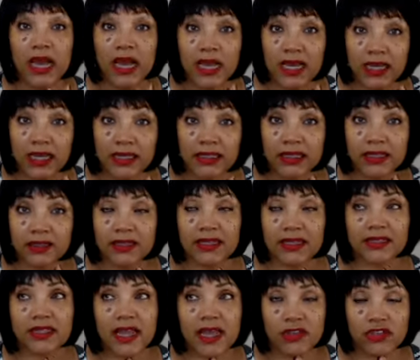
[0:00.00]
HUD,
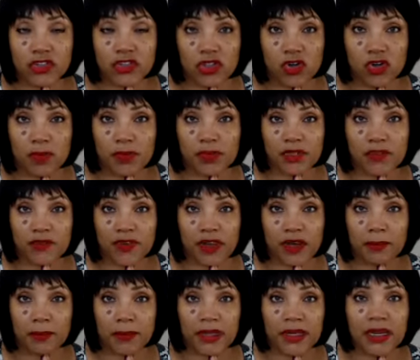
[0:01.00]
that's Housing and Urban
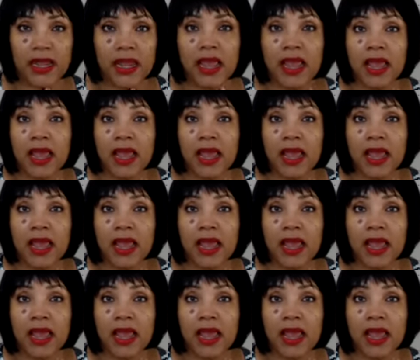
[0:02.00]
Development,